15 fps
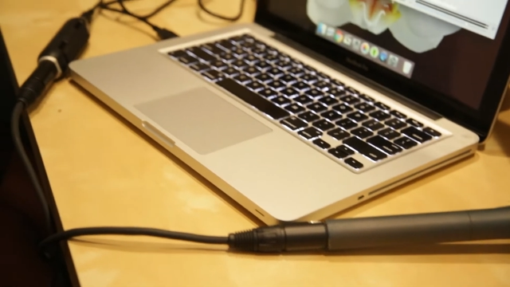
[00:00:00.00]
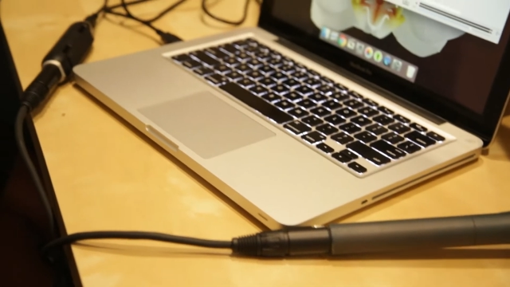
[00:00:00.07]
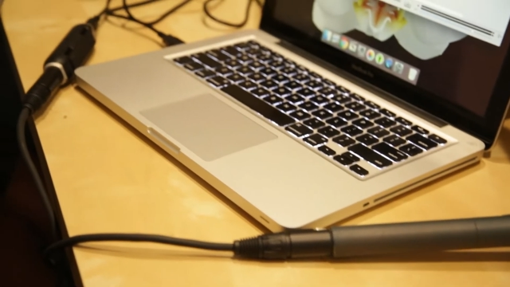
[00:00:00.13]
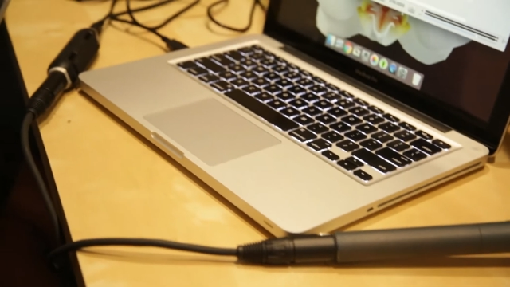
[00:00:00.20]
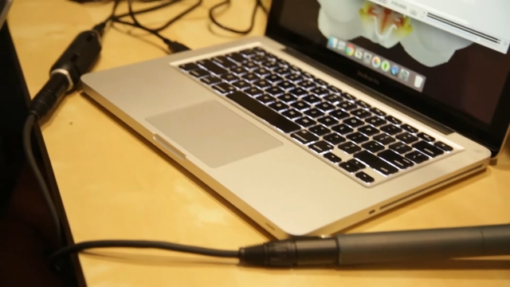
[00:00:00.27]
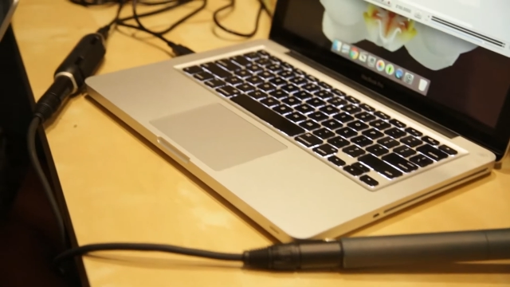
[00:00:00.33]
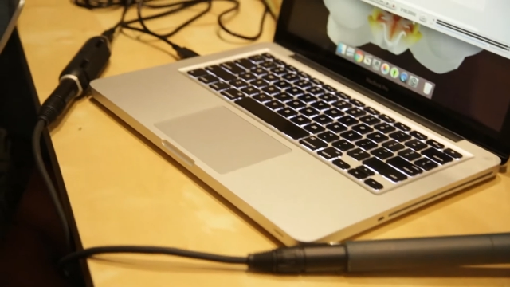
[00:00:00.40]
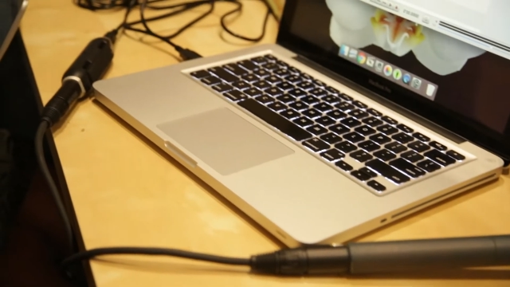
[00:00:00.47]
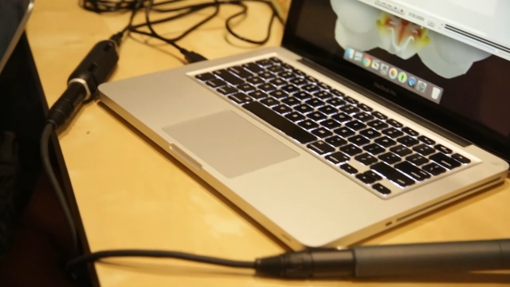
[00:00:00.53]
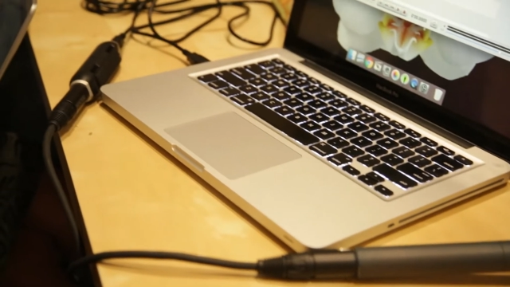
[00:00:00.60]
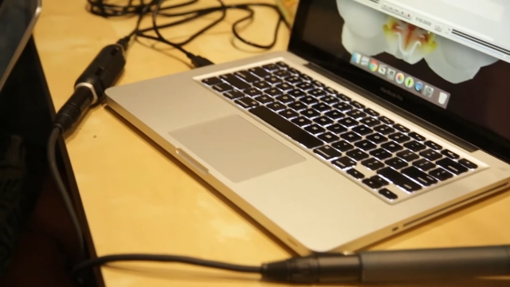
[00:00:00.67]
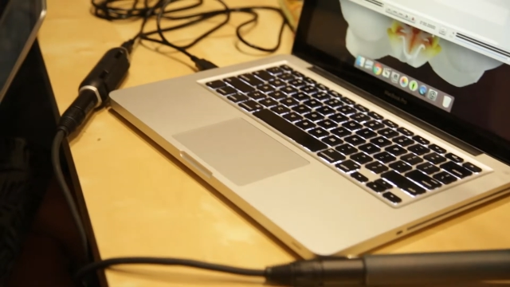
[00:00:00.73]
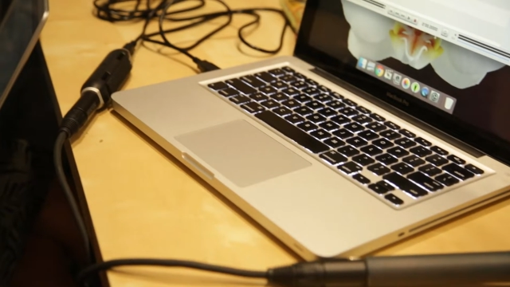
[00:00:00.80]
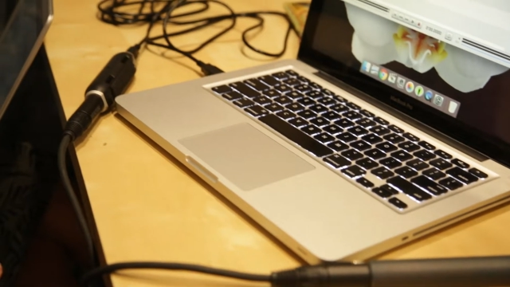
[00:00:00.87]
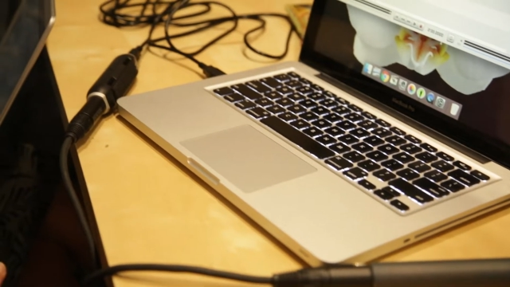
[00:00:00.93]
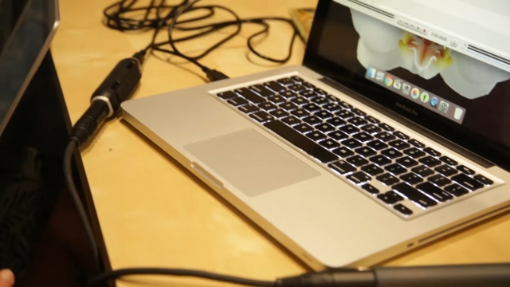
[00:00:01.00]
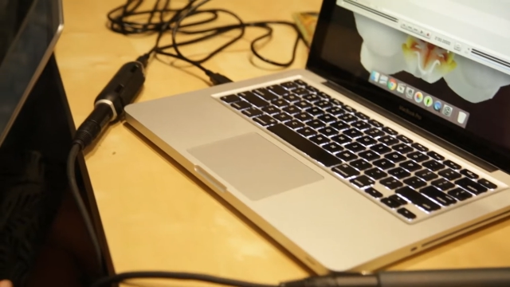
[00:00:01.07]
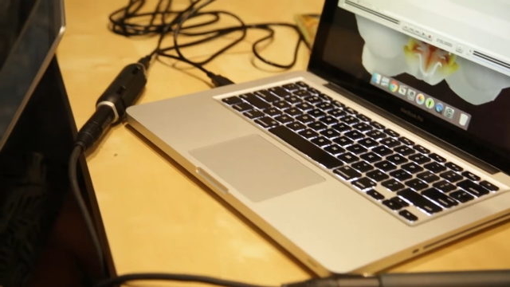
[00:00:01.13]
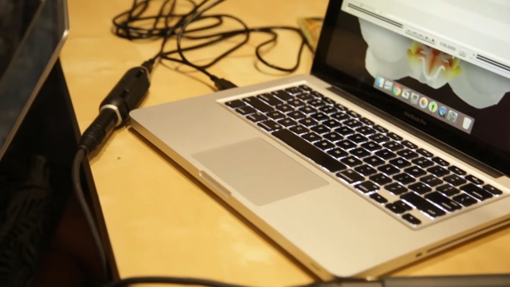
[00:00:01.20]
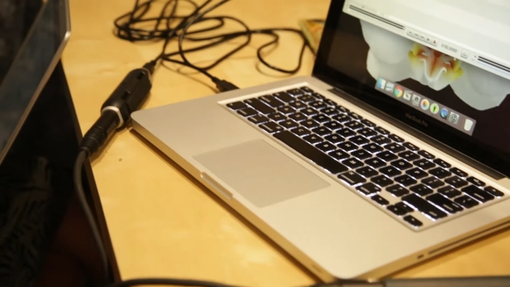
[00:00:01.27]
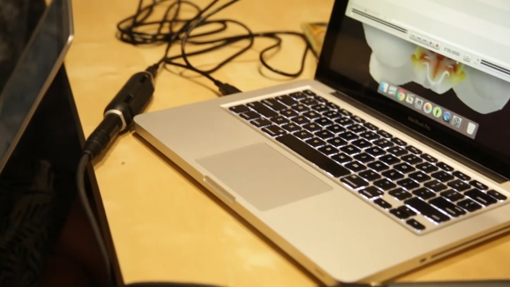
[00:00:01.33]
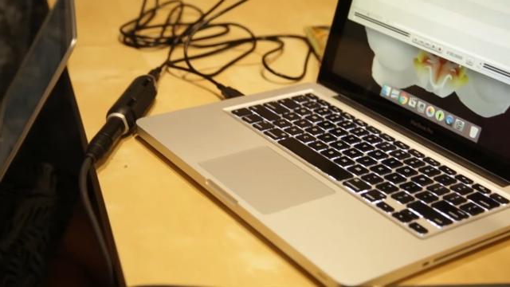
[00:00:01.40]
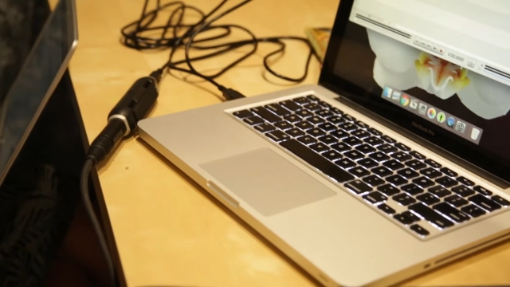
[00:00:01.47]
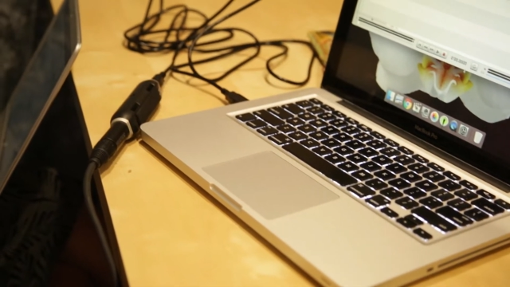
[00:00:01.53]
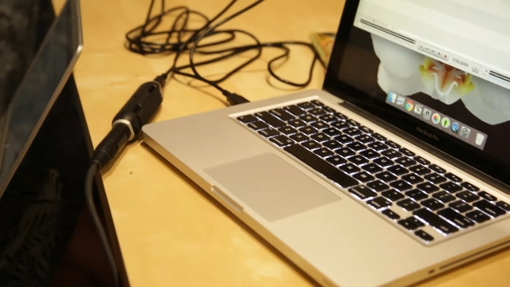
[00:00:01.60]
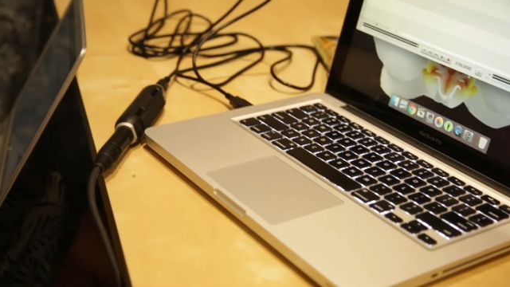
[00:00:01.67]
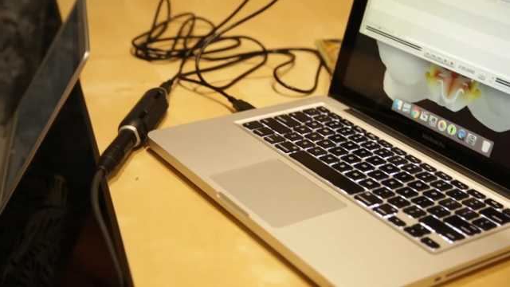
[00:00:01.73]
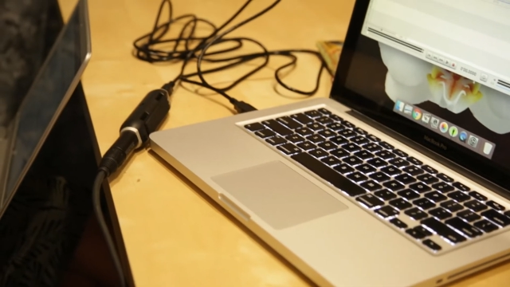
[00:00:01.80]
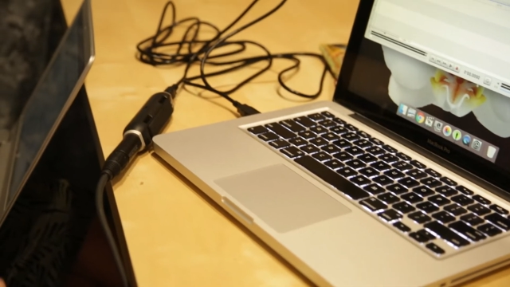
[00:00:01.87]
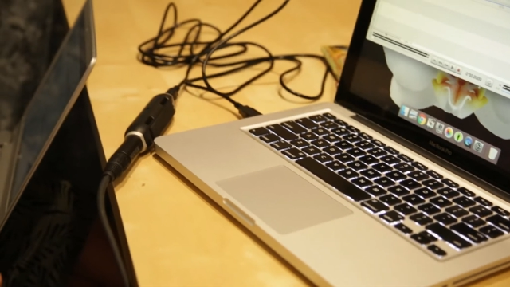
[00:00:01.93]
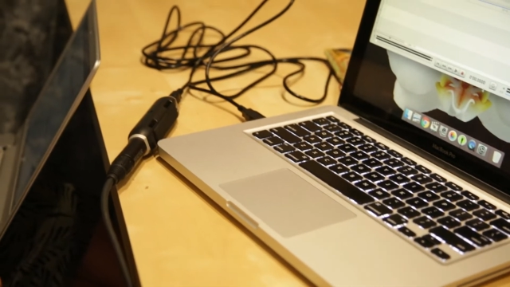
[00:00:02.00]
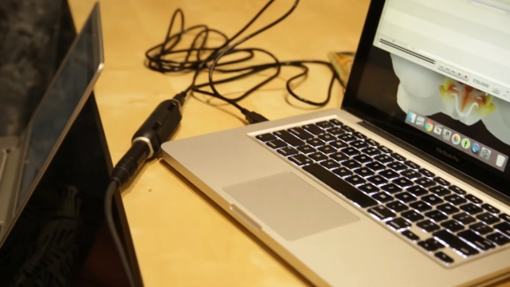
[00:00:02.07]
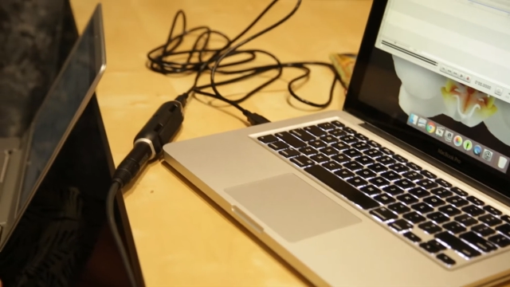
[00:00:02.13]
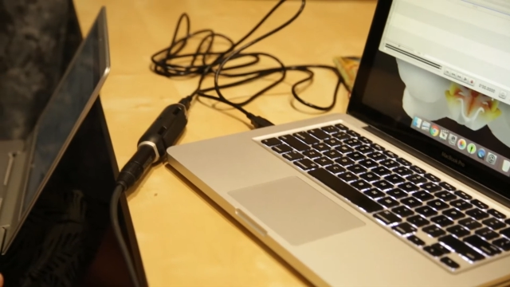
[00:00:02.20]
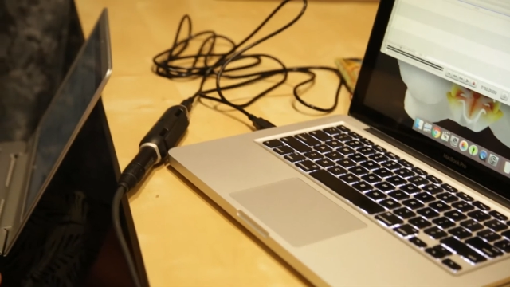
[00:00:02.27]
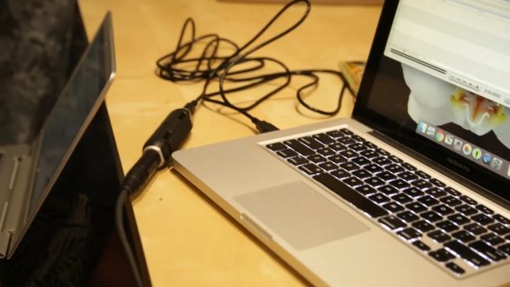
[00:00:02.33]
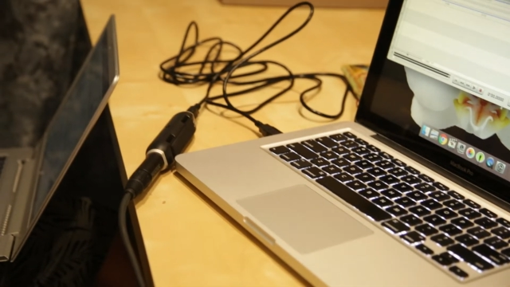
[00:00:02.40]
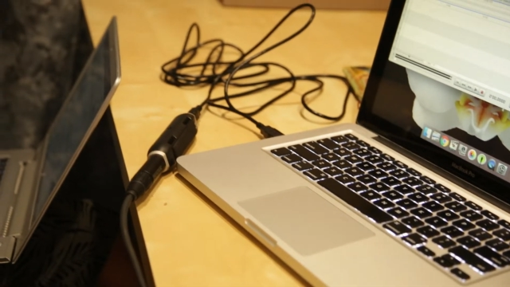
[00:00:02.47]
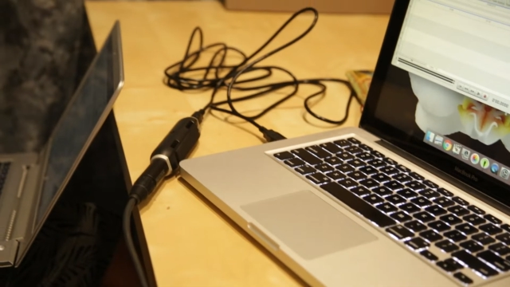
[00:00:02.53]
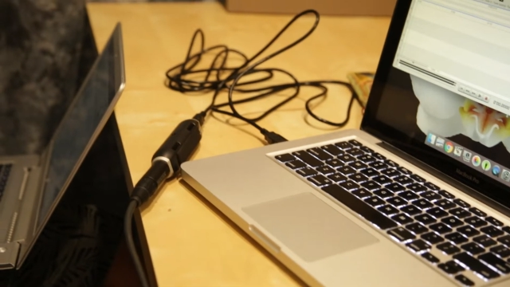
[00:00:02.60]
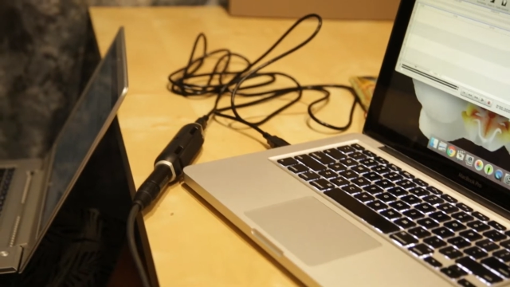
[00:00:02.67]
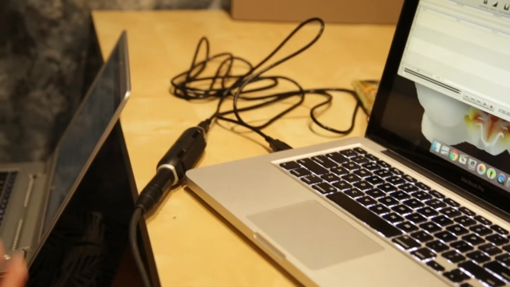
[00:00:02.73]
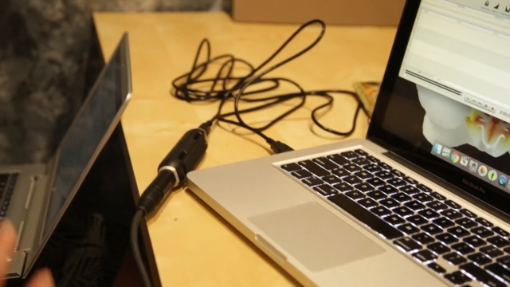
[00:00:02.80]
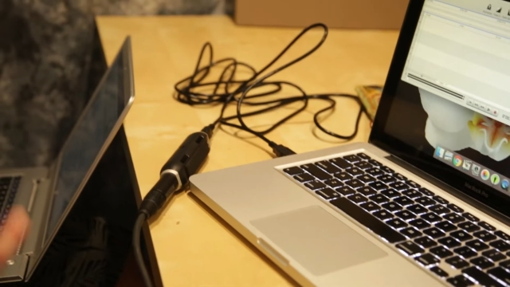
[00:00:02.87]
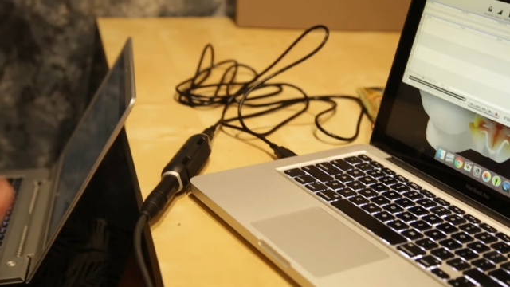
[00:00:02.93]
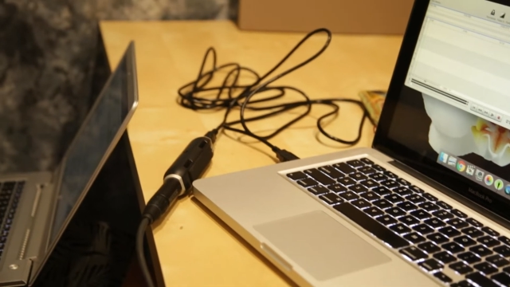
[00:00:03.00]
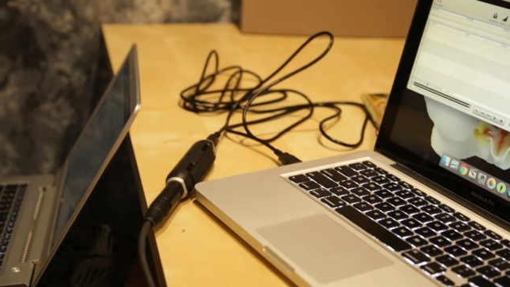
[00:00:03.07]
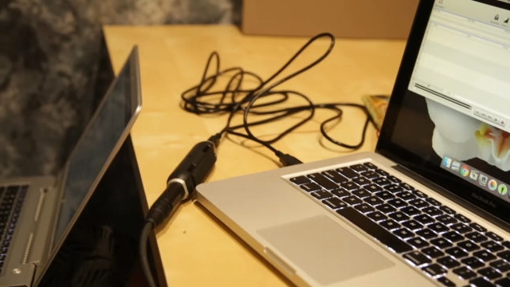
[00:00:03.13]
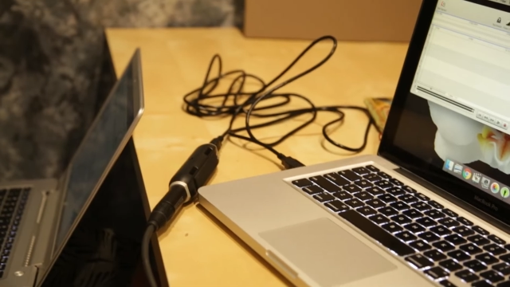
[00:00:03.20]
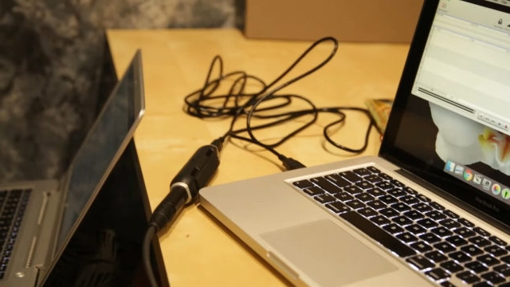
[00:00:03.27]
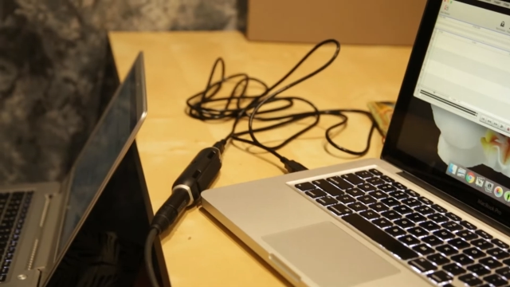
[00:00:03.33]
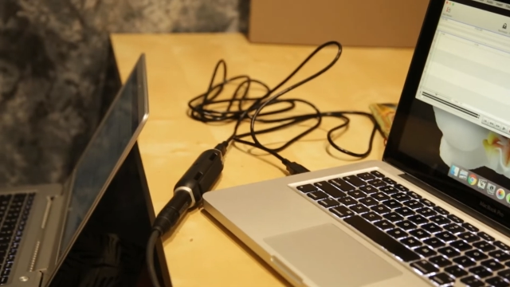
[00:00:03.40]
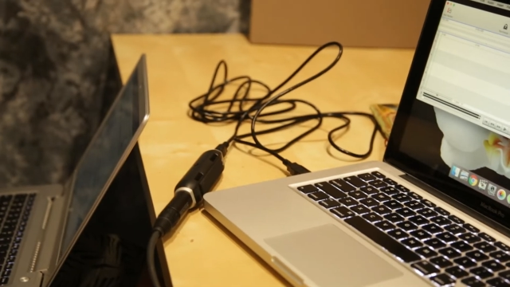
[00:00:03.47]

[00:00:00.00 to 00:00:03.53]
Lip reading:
[unreadable: no face in view]